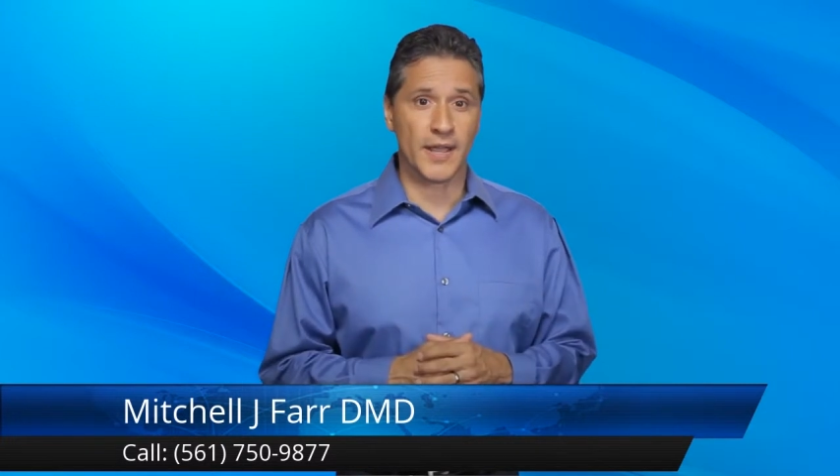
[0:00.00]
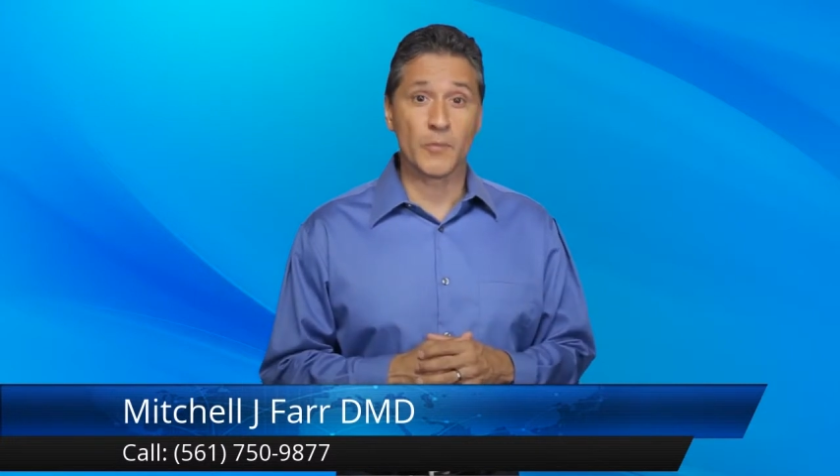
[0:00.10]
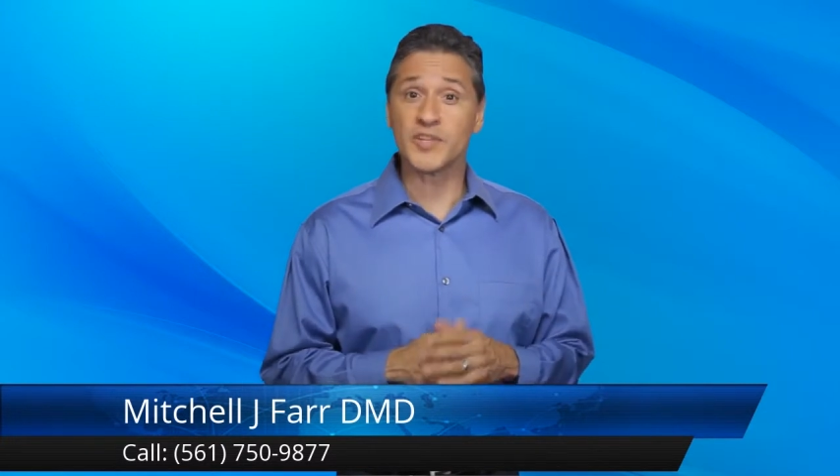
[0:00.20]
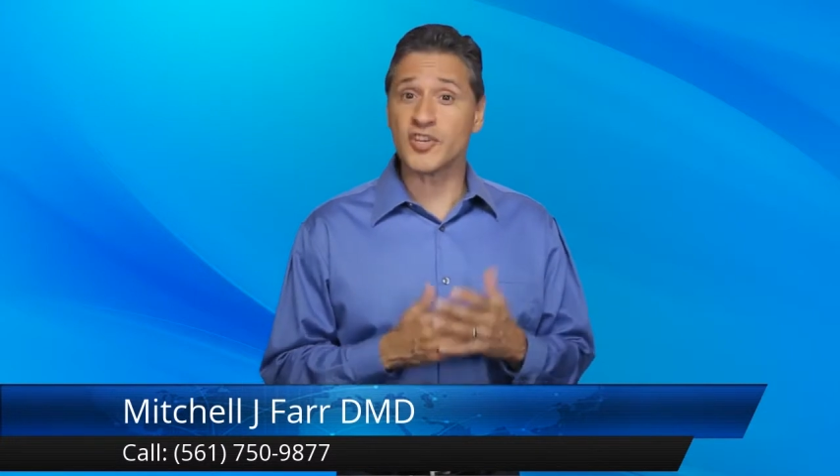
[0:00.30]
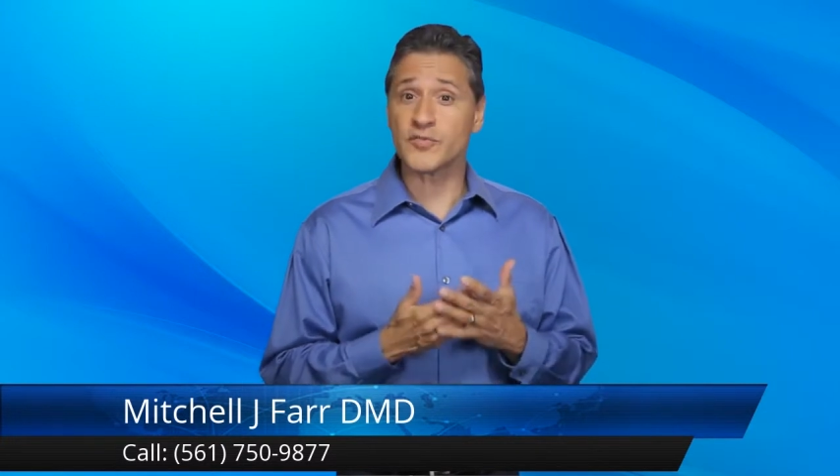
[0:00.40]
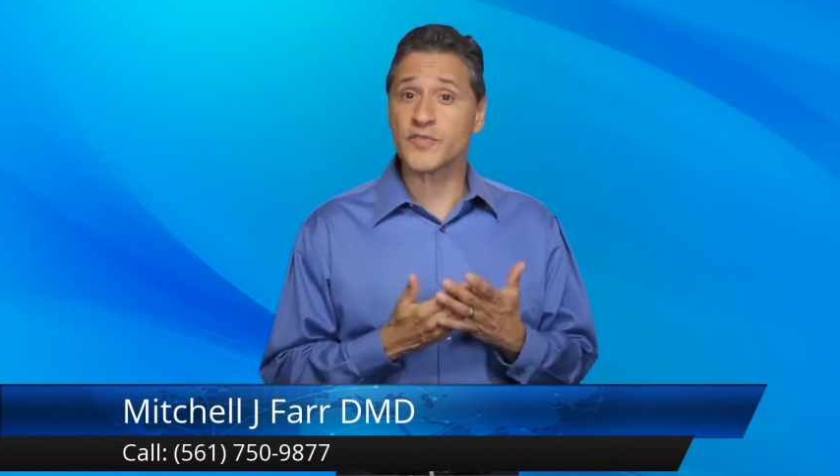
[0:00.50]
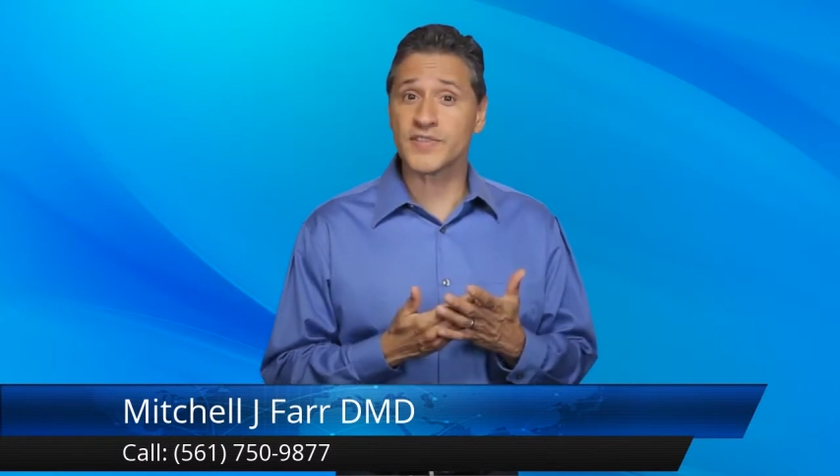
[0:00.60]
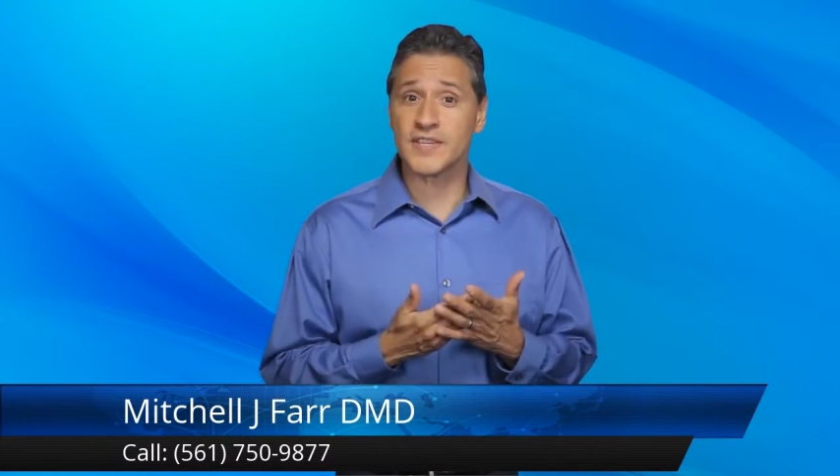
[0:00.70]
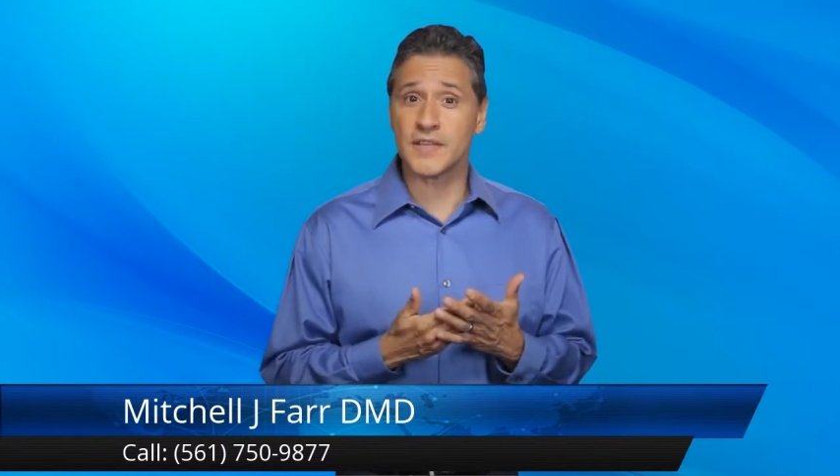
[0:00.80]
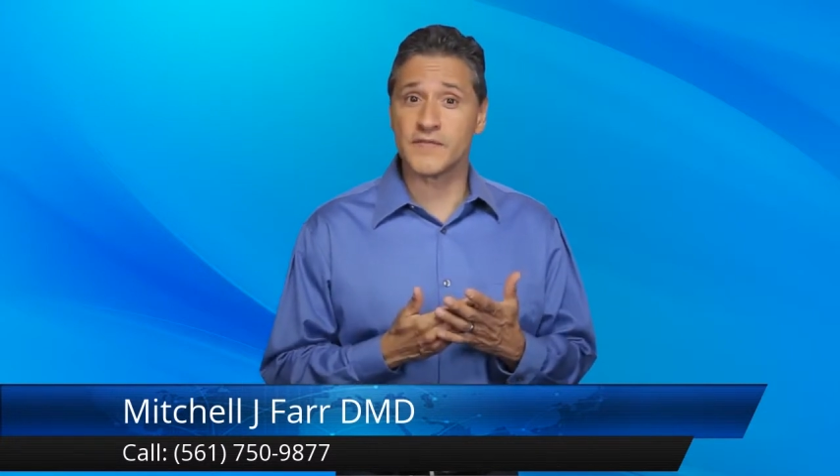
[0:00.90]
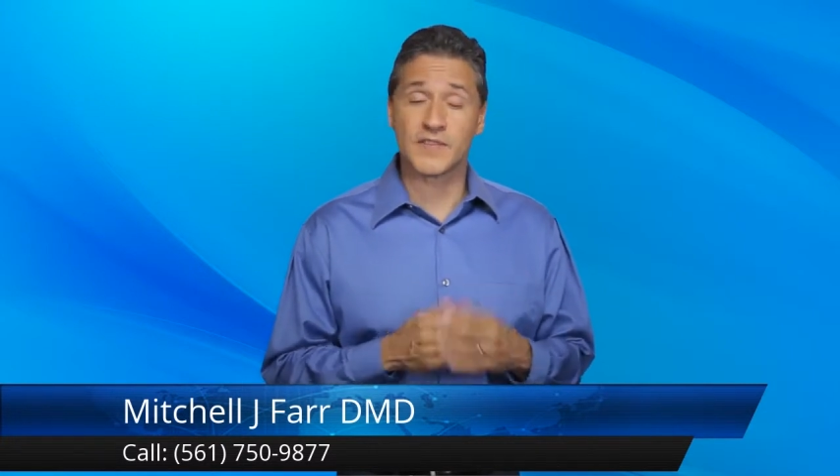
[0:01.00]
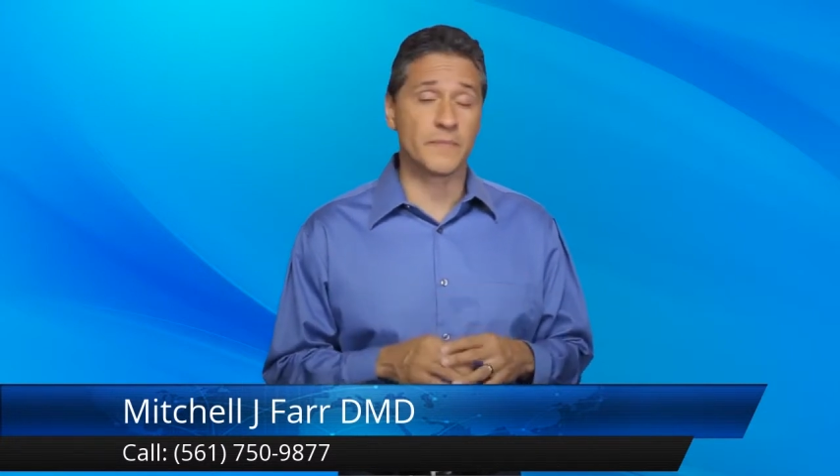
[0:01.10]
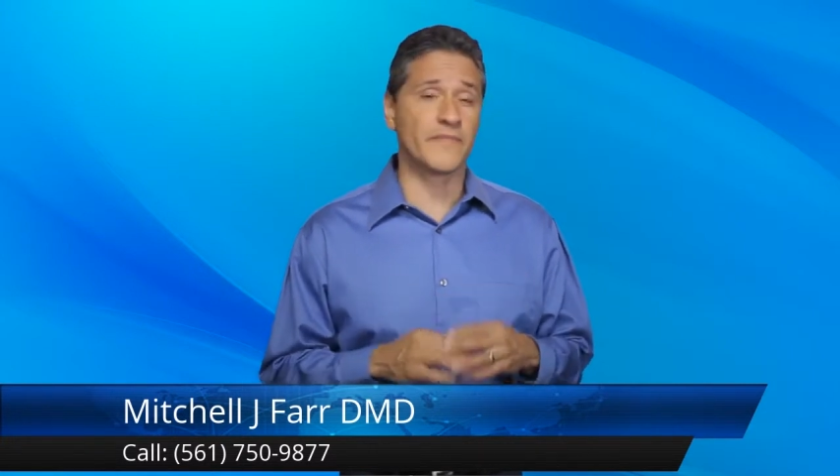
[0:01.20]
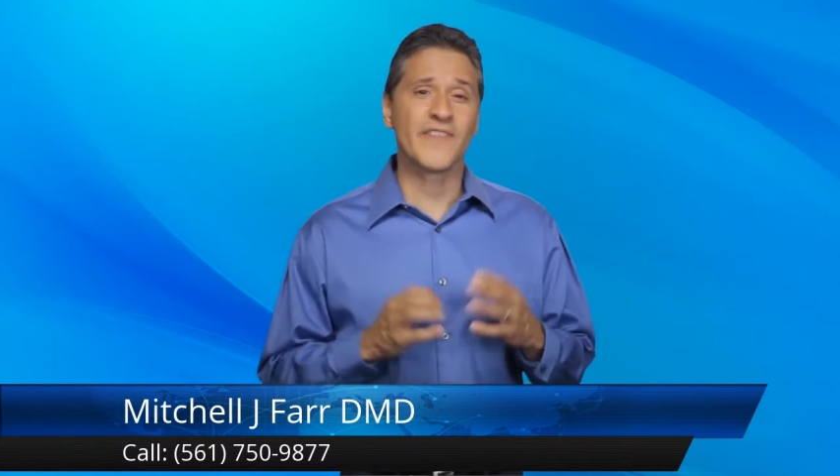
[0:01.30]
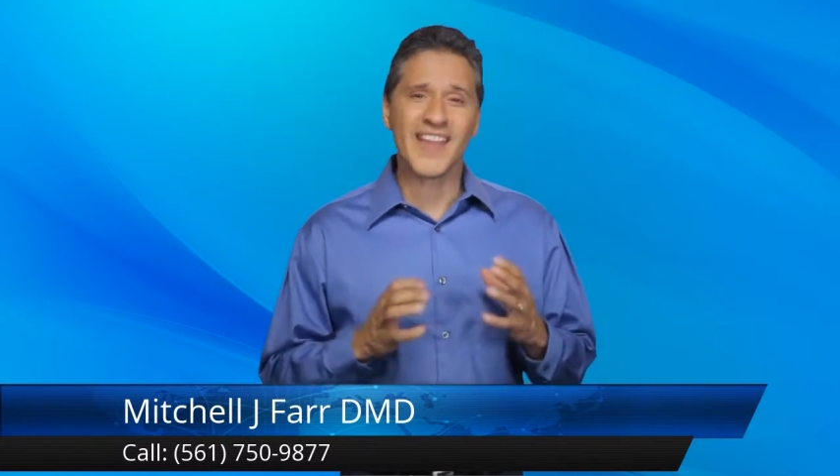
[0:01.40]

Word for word: and we just received some